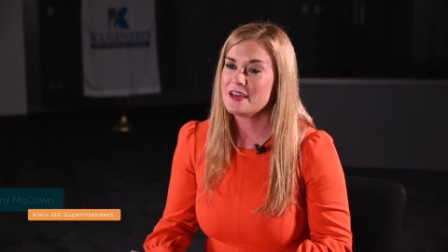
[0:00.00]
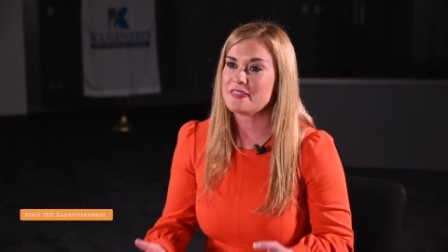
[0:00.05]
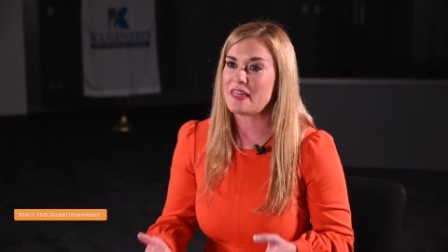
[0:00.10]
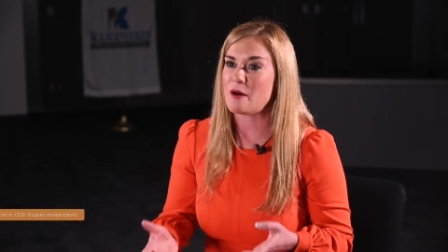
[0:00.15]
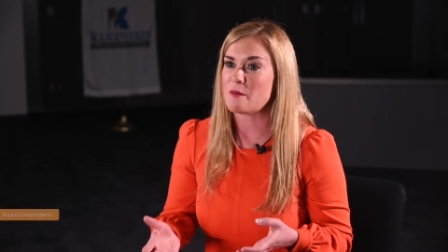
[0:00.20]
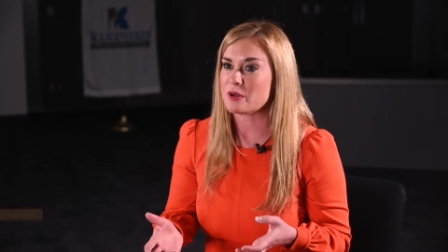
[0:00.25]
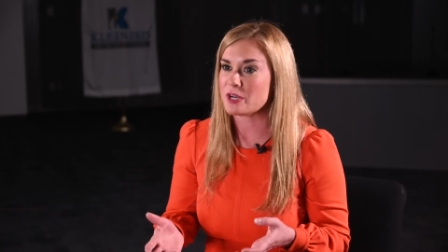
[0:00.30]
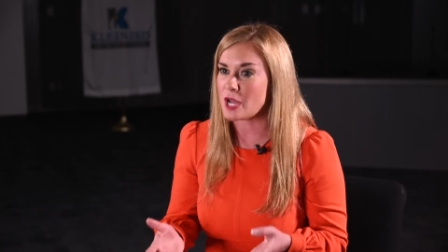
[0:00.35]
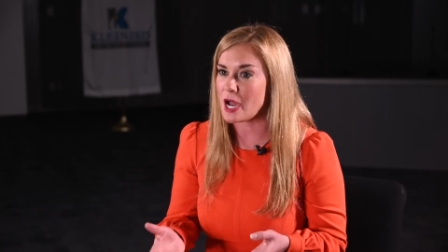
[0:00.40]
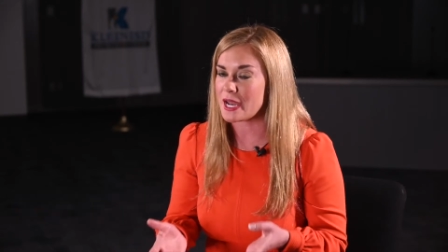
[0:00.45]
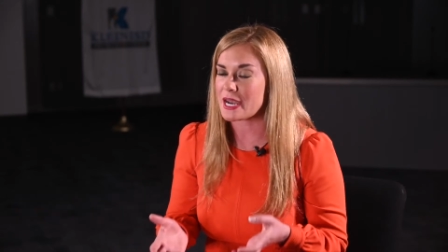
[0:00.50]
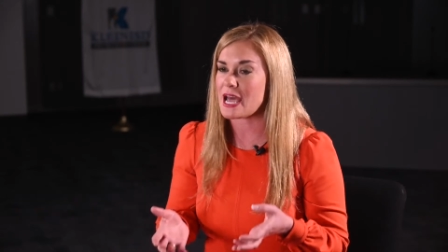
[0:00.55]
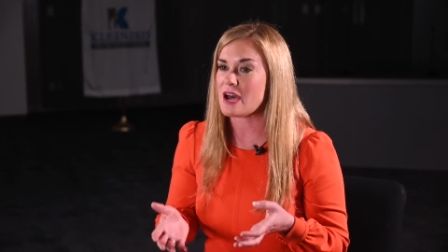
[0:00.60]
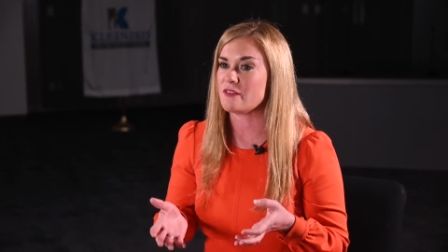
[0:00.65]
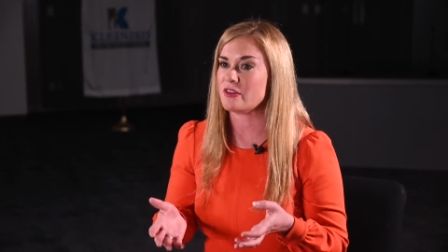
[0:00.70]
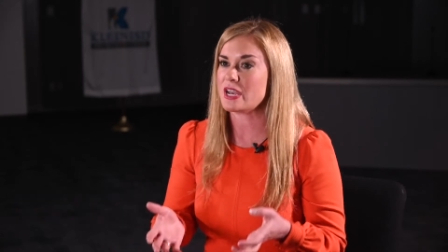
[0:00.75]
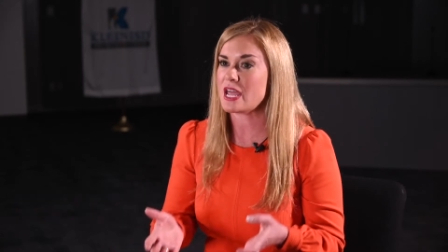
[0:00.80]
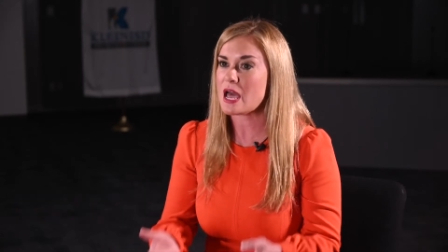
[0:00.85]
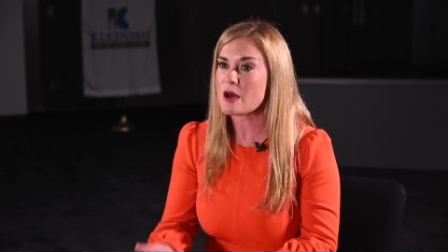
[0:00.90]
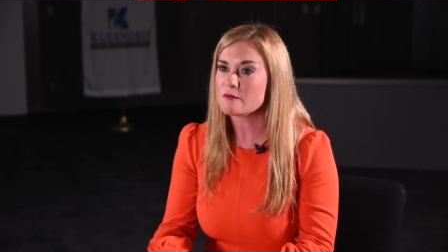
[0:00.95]
that would not
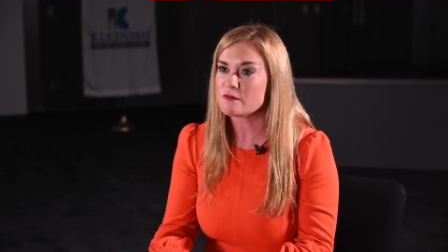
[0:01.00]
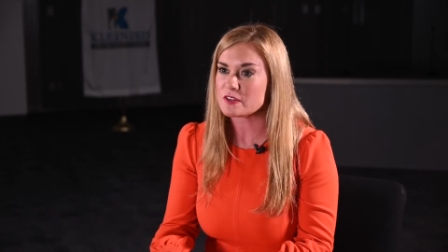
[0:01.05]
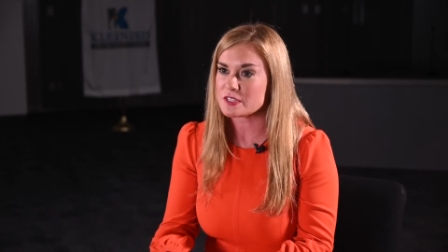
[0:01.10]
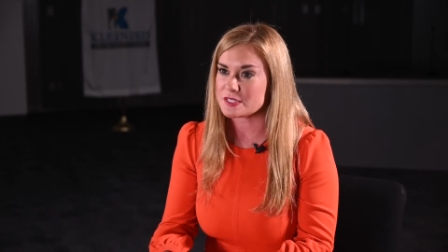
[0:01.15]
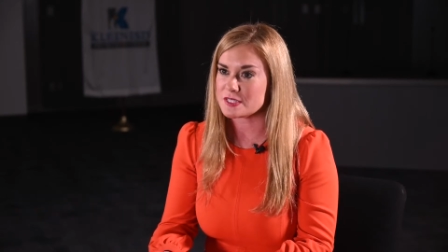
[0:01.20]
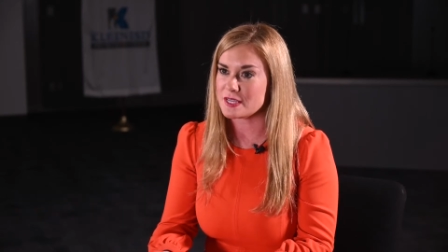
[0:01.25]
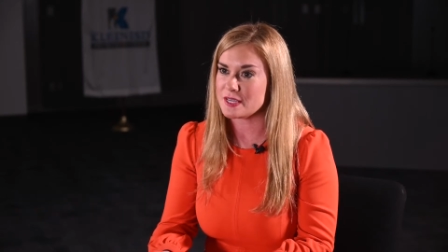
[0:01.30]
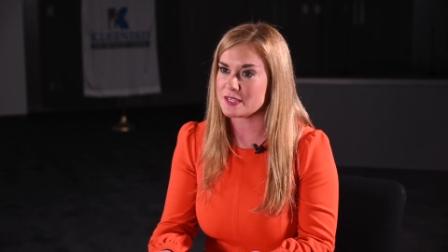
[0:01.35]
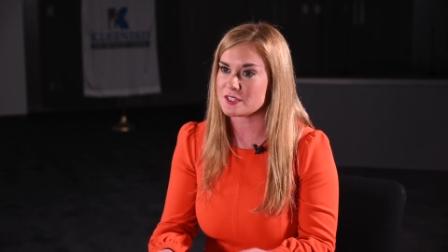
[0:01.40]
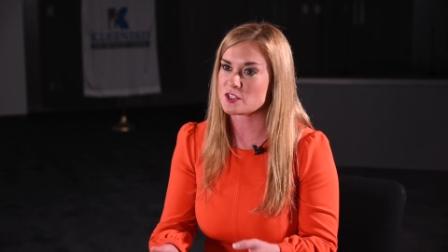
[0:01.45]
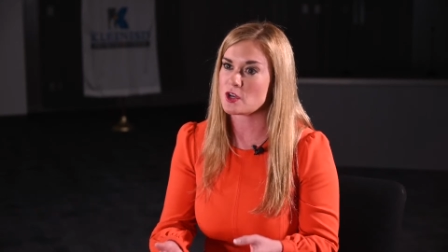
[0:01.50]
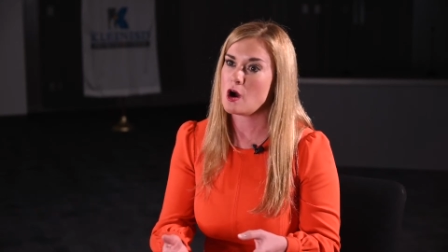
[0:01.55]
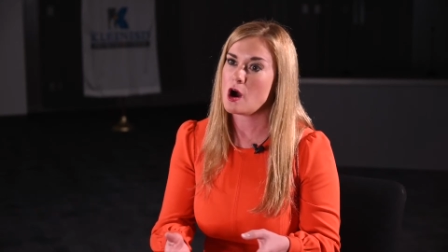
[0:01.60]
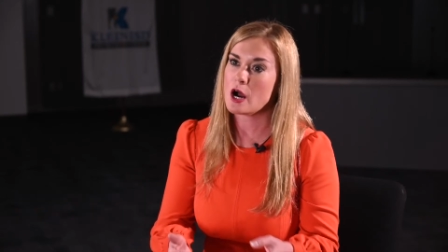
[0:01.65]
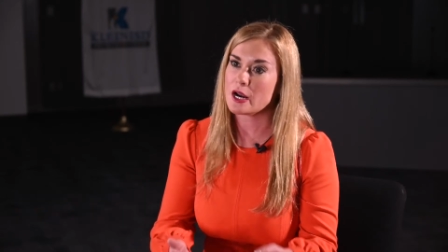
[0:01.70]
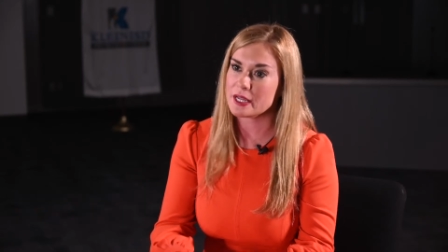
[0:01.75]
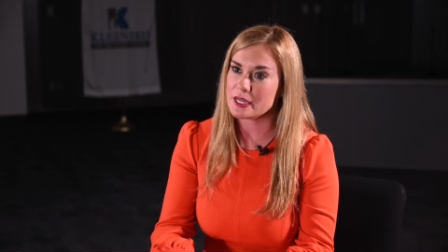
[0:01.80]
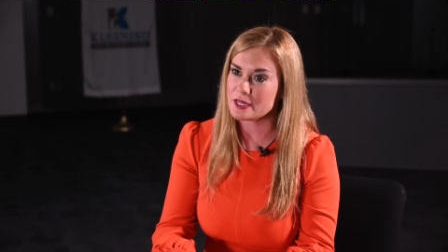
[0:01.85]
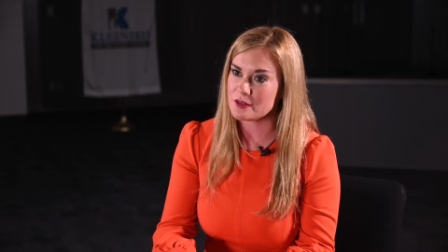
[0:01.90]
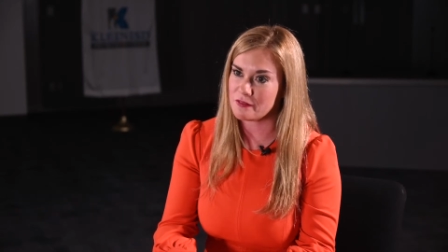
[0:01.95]
have an emphasis
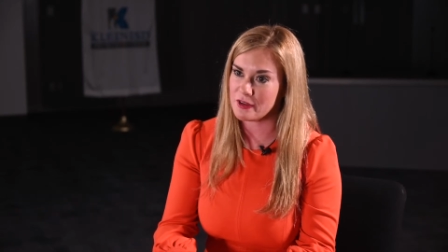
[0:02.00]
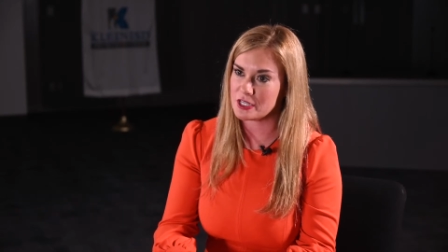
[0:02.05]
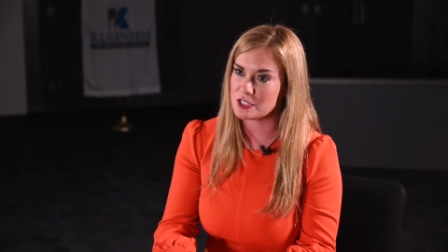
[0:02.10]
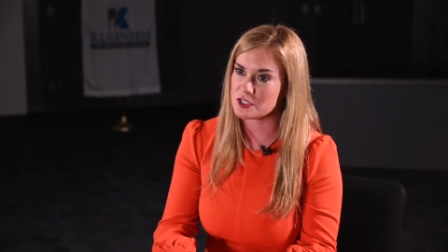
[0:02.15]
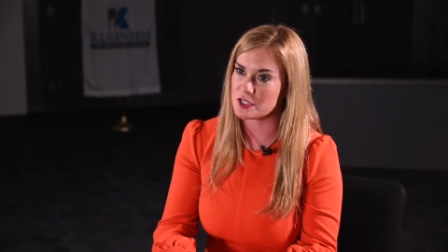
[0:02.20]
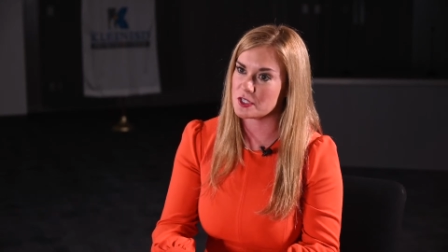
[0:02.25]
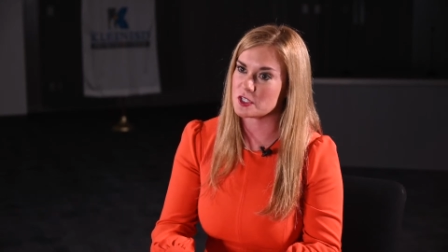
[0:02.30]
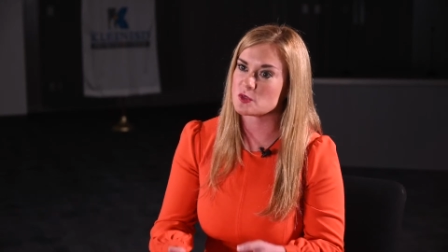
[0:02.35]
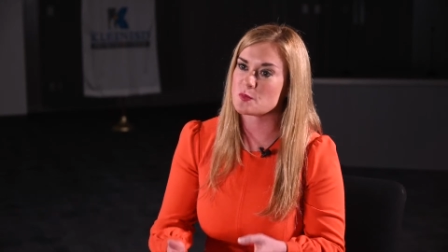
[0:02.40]
on innovation.